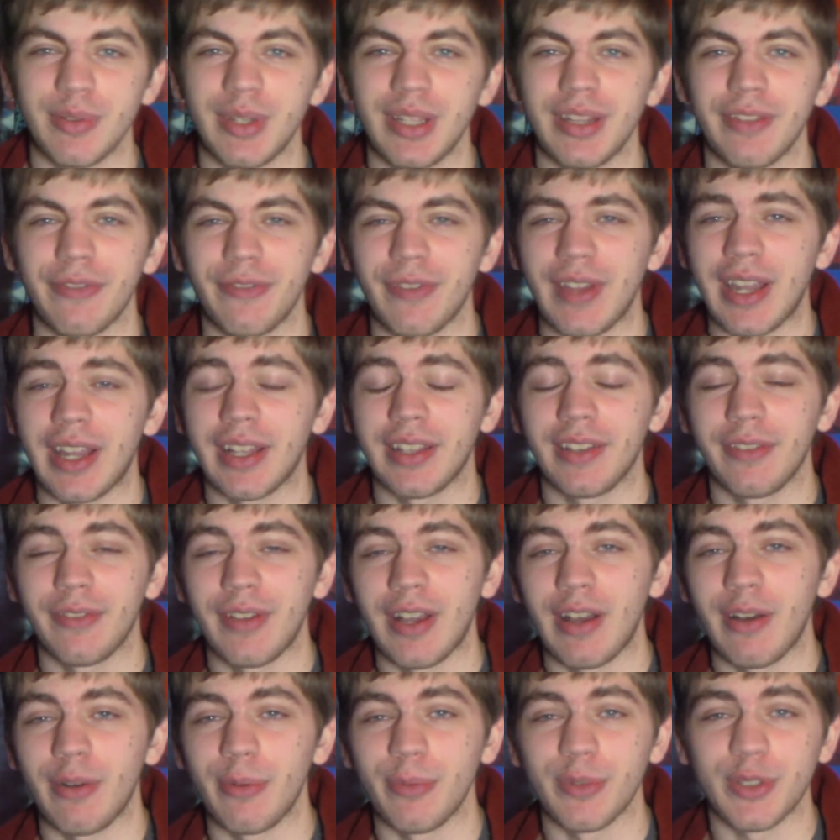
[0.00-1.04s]
in the fact of
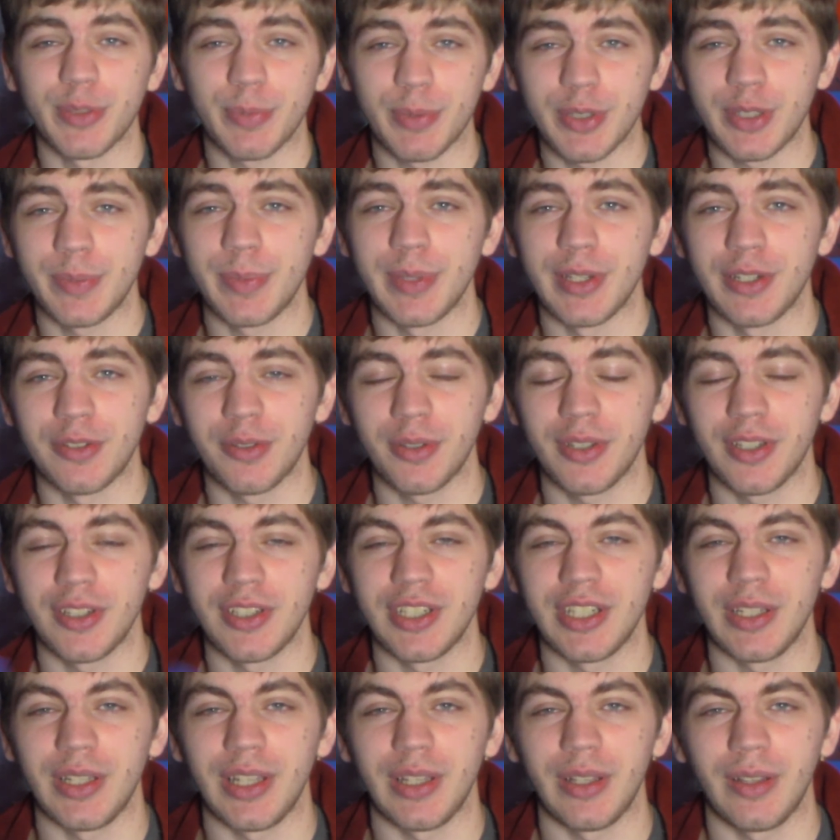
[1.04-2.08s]
how it was supposed to be a
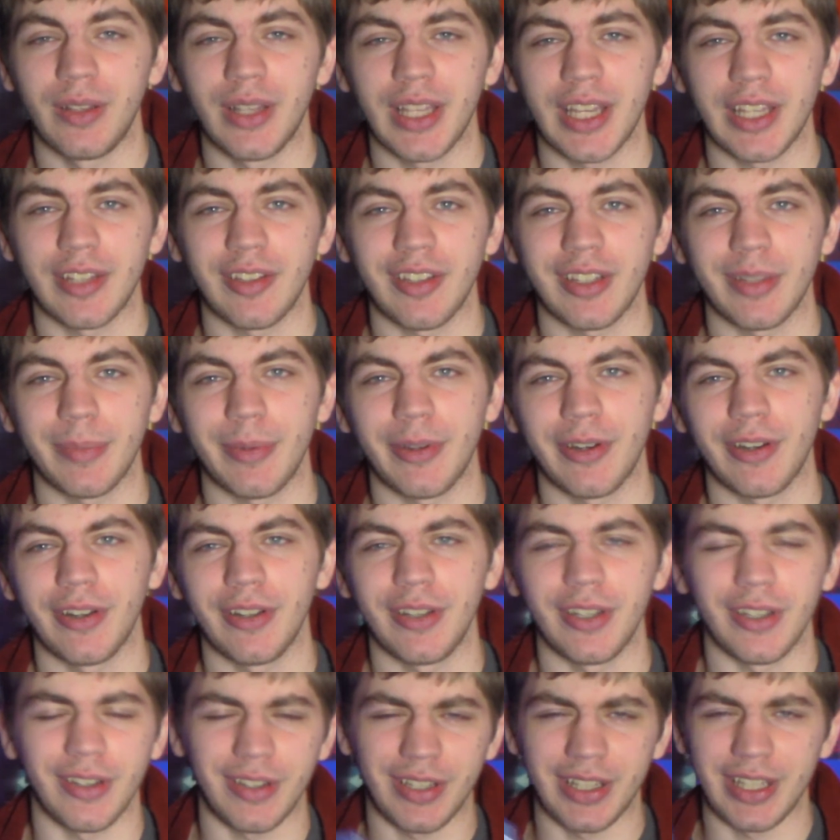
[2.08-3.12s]
trilogy, like I talked about
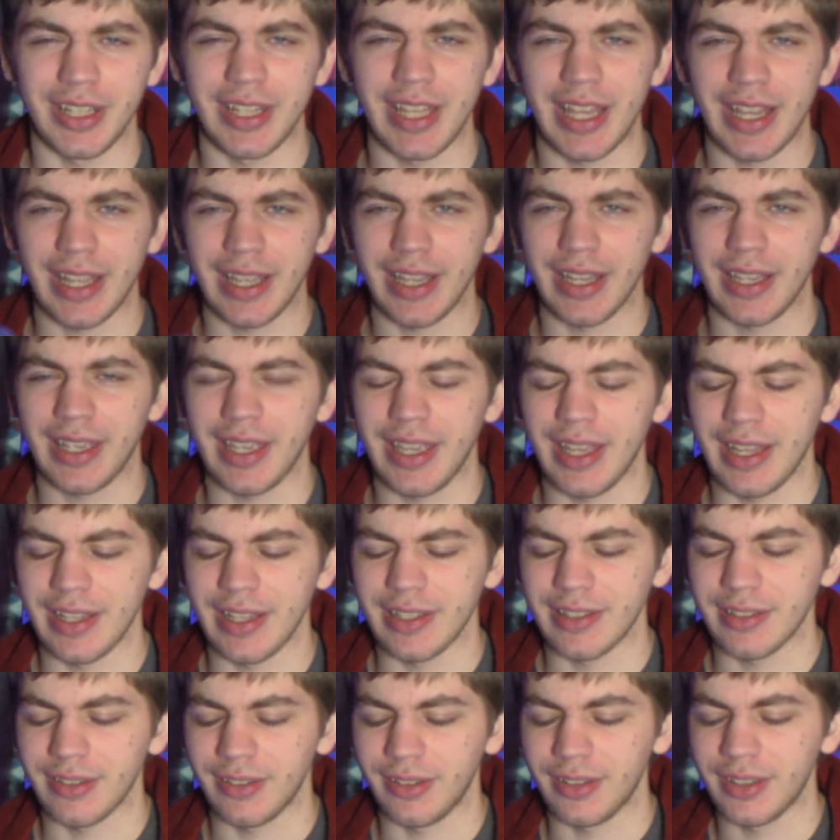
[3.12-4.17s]
earlier, and then that got
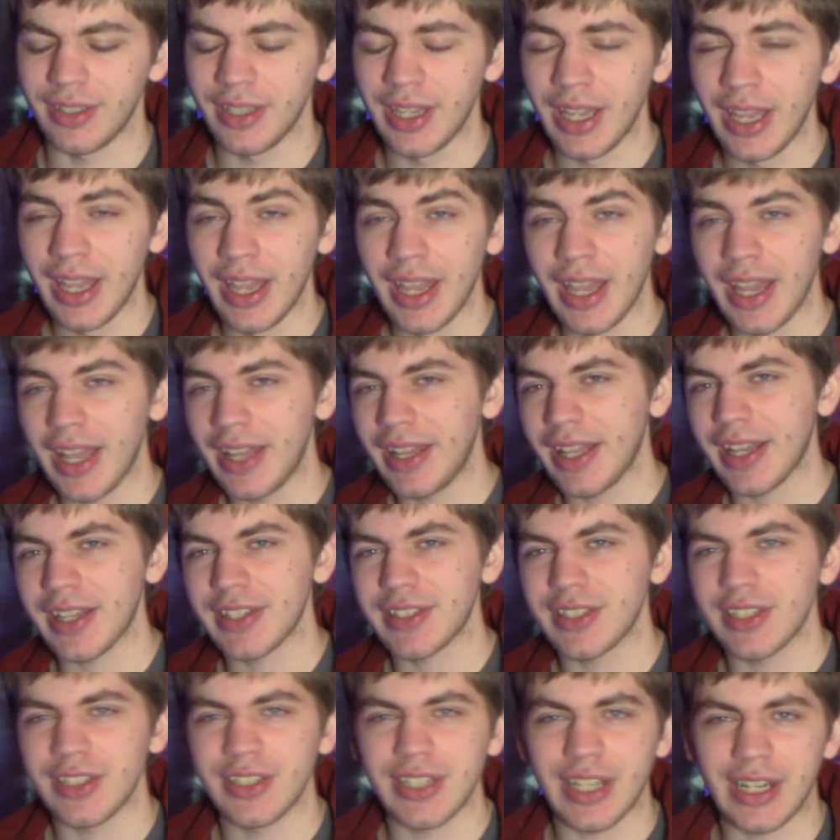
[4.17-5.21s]
canceled. And like I
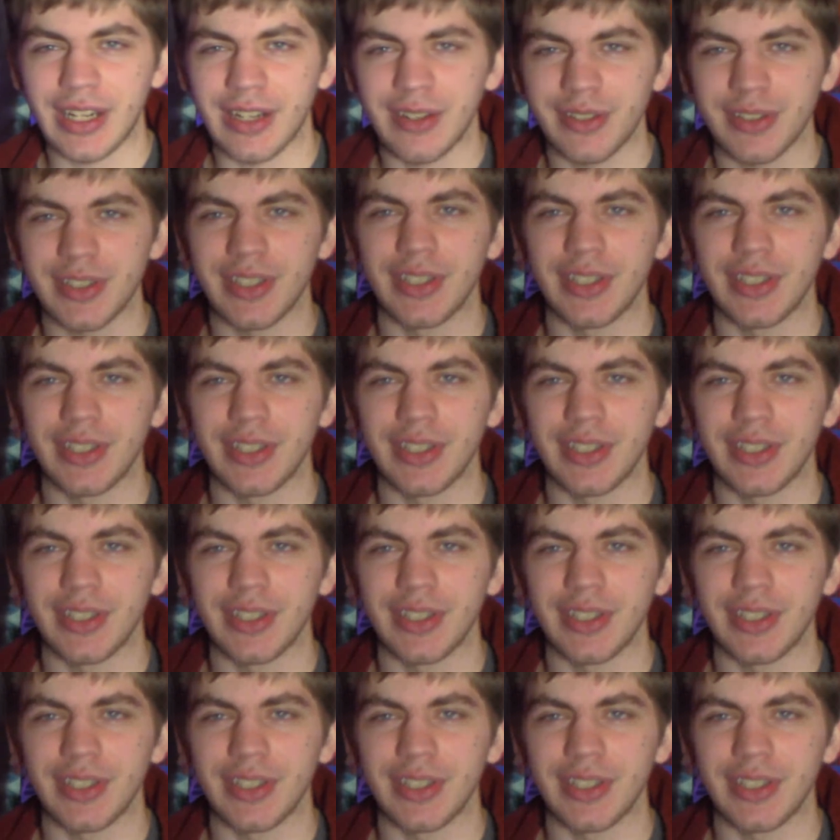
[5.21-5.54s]
said, Jack Nicholson